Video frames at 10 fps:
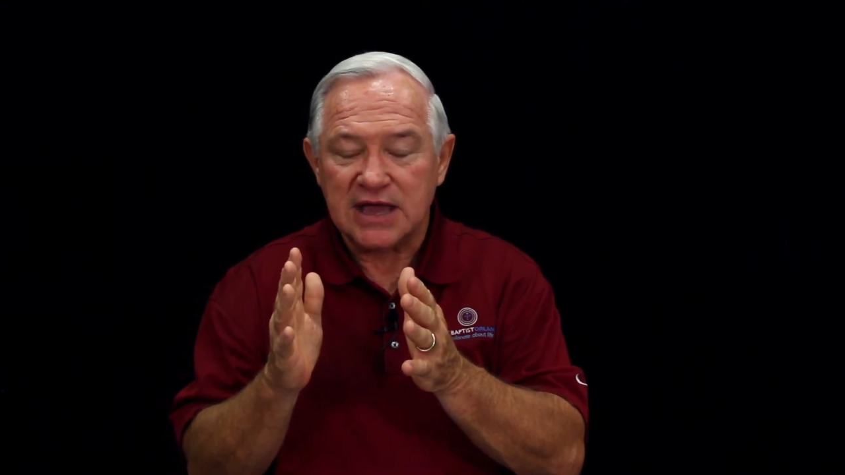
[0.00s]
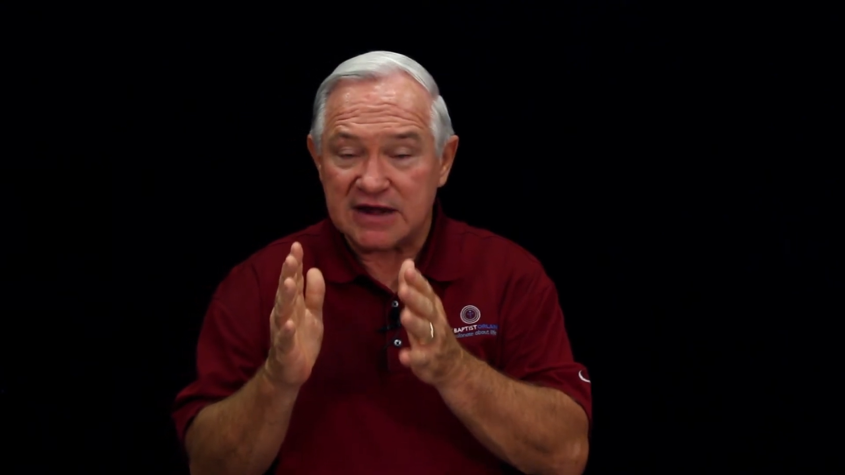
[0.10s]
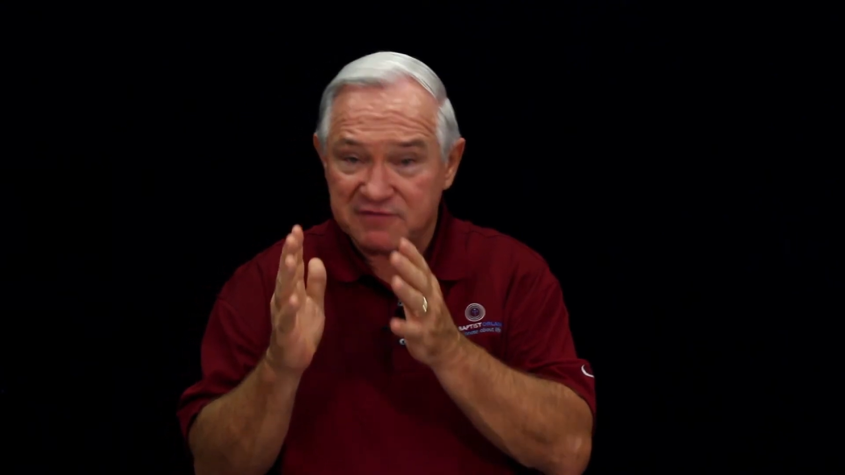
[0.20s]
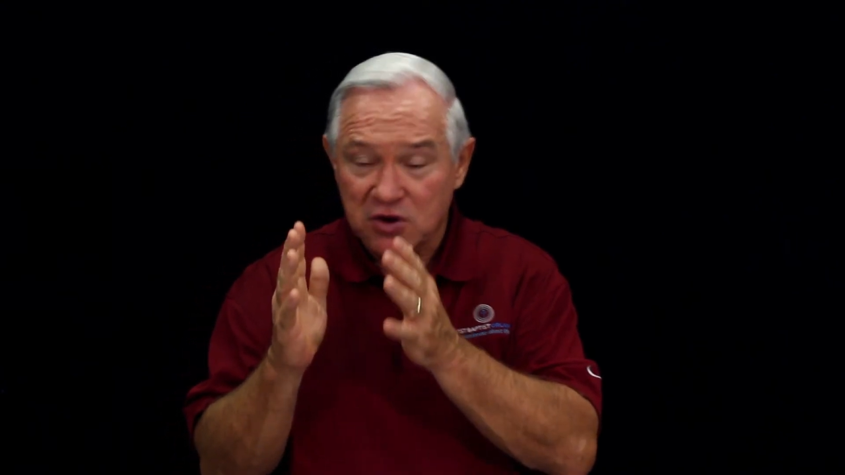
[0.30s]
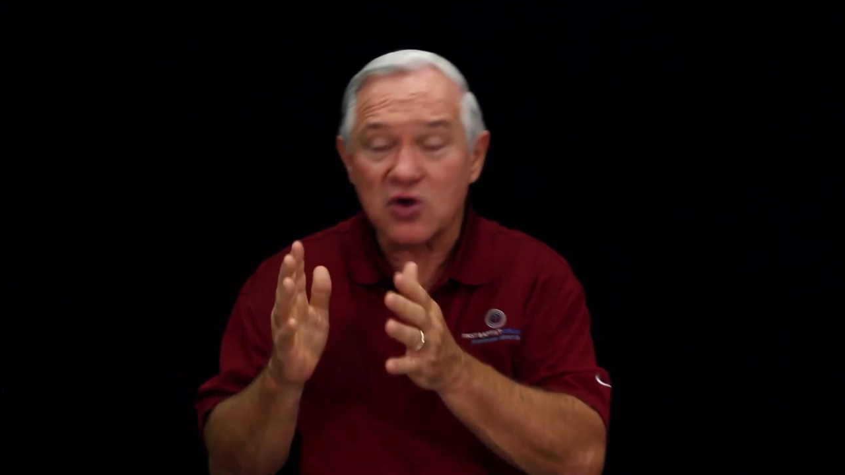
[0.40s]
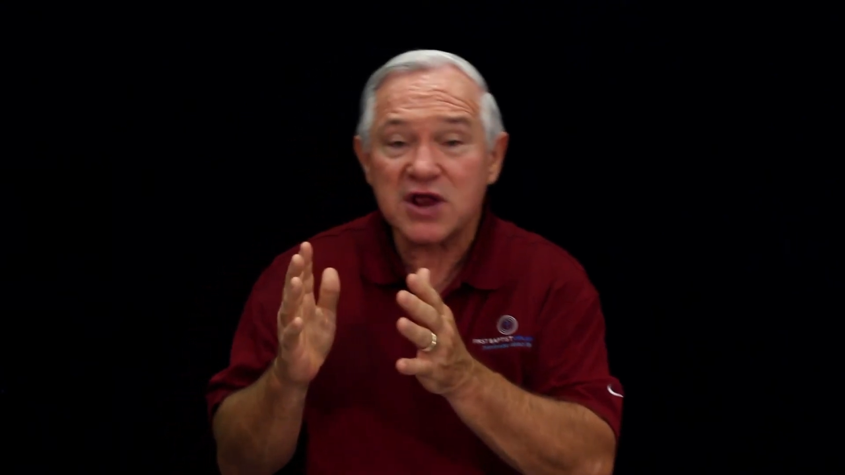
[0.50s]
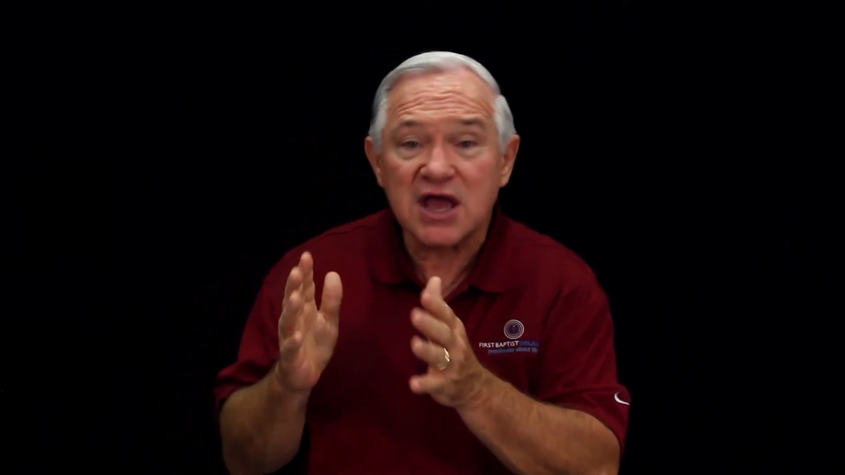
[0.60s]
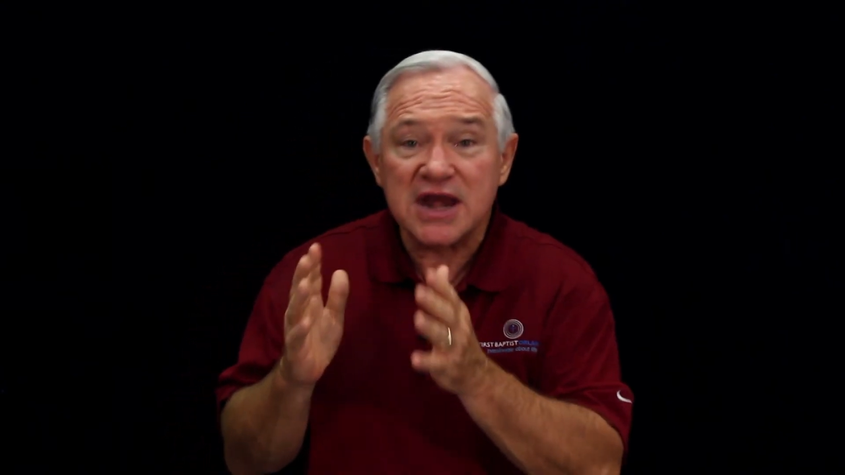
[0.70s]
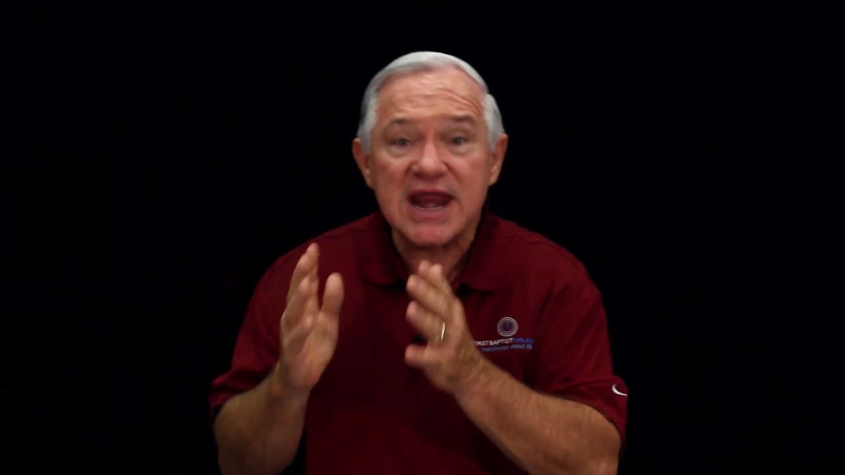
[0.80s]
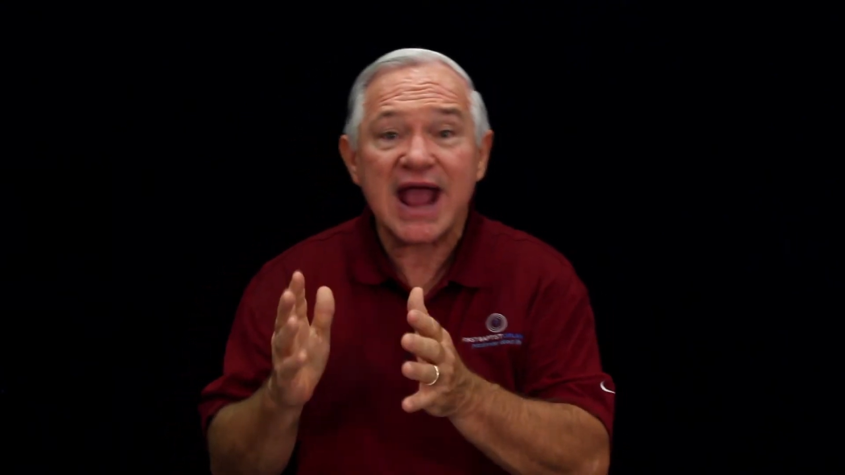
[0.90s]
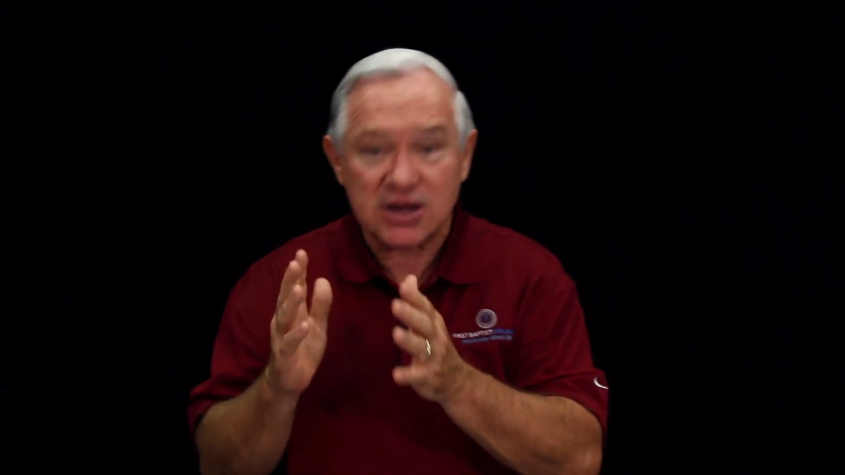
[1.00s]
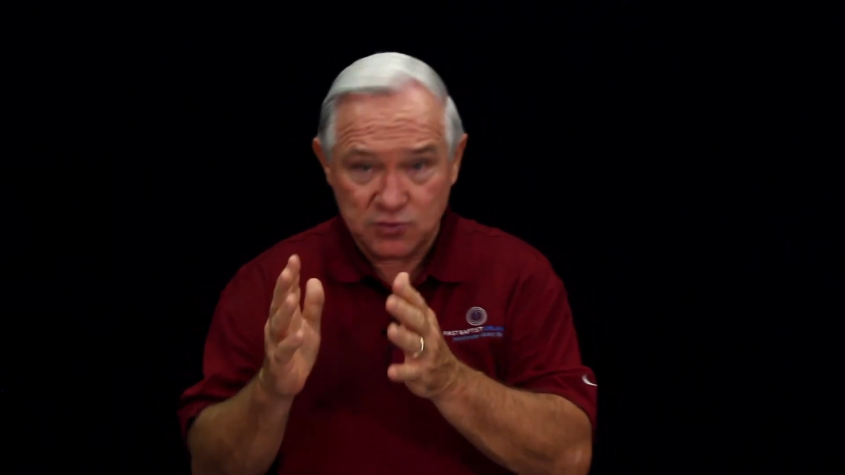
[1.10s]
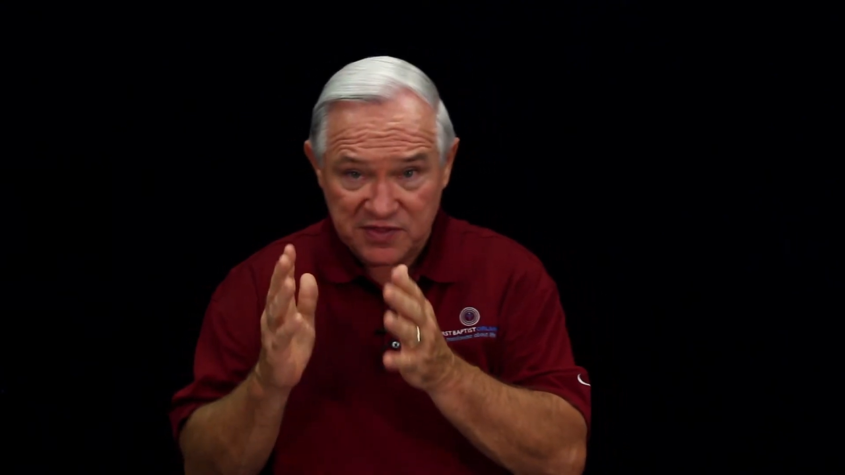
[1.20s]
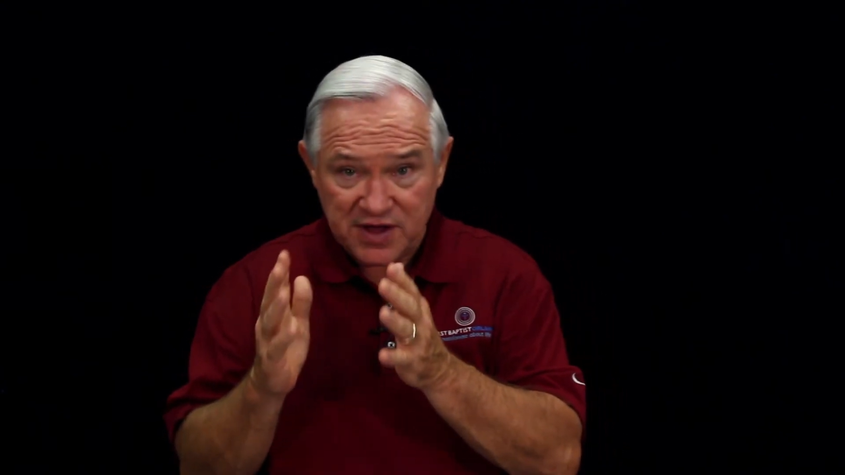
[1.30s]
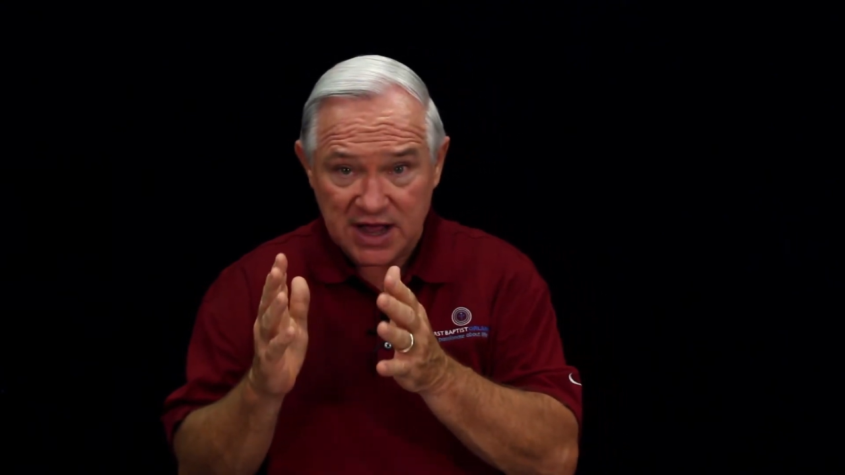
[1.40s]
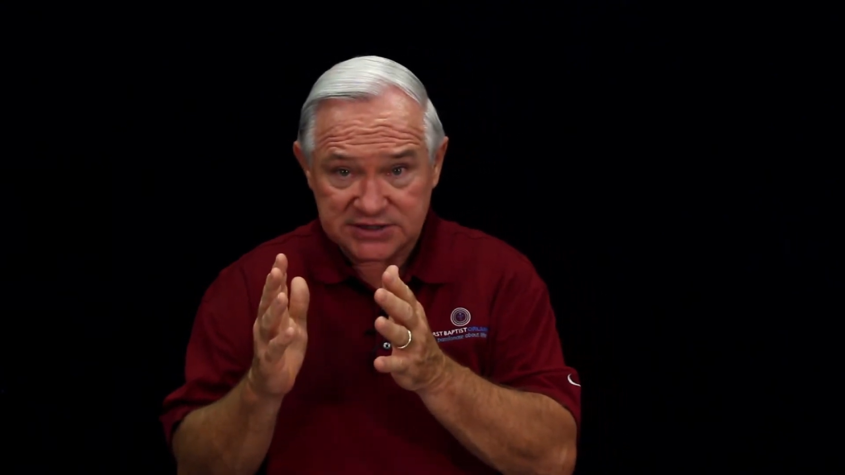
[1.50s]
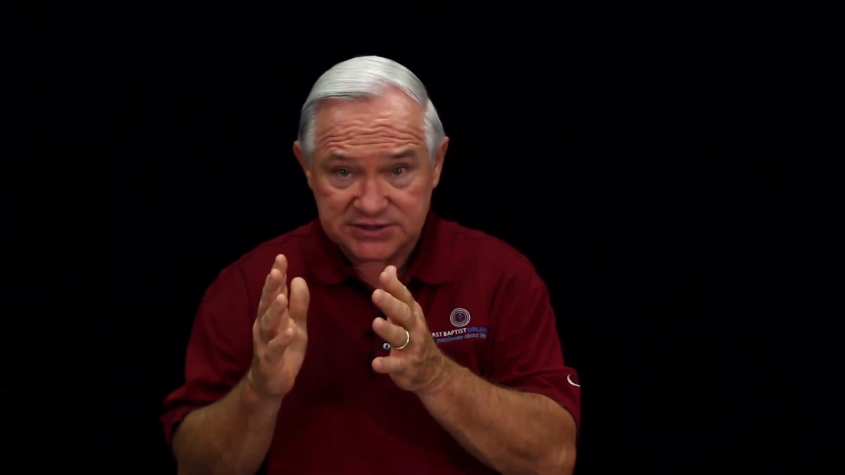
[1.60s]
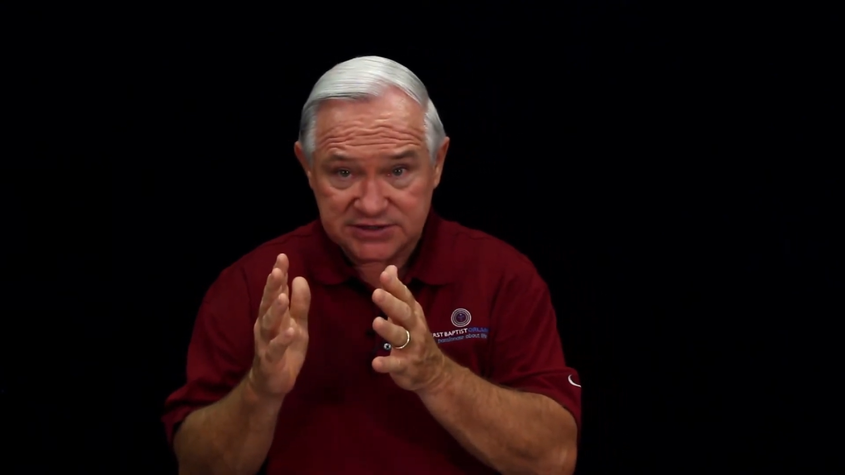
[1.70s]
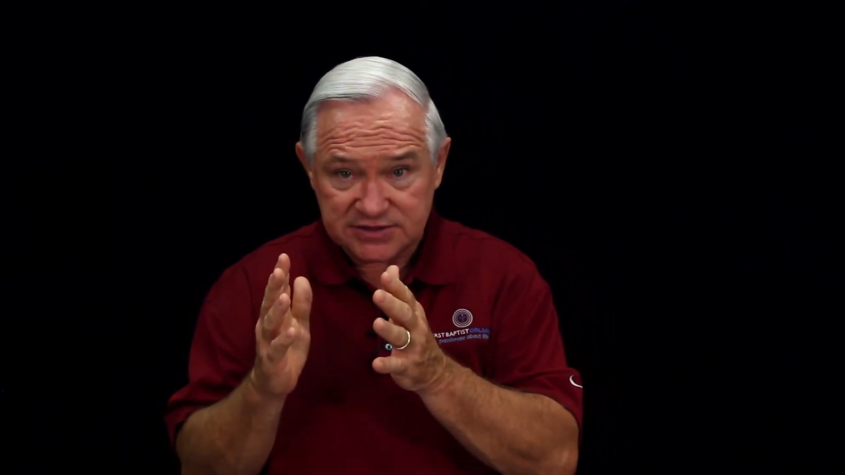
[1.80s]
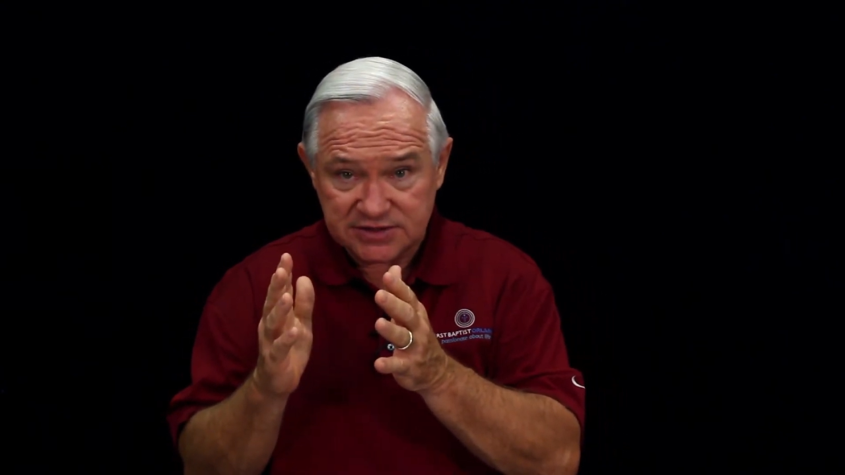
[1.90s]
And if they're going to connect with us,